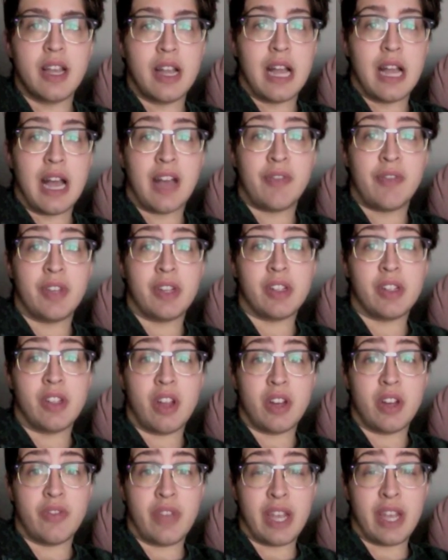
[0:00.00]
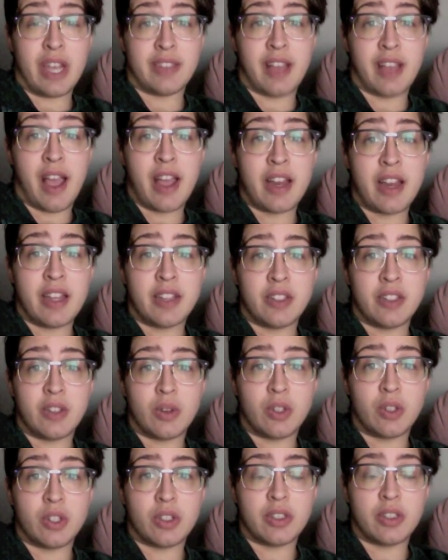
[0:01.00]
having a lot of anxiety in
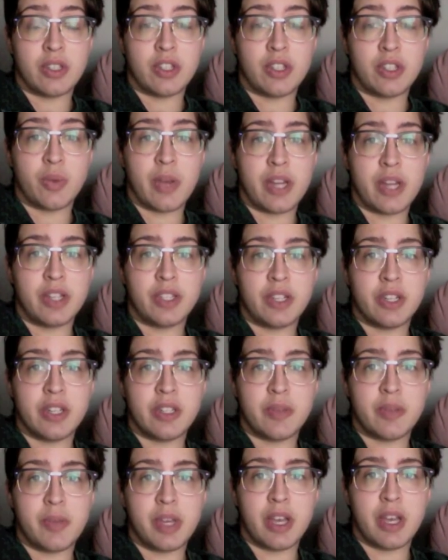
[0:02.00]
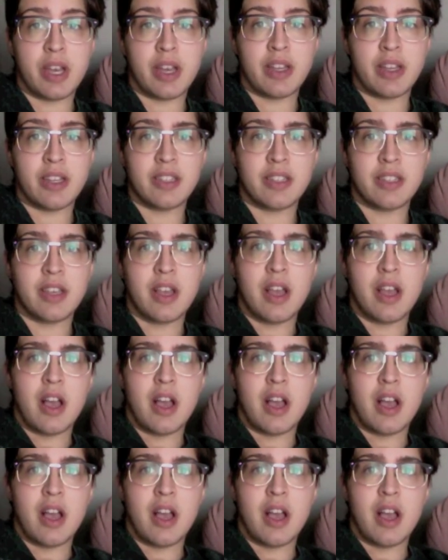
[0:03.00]
social situations because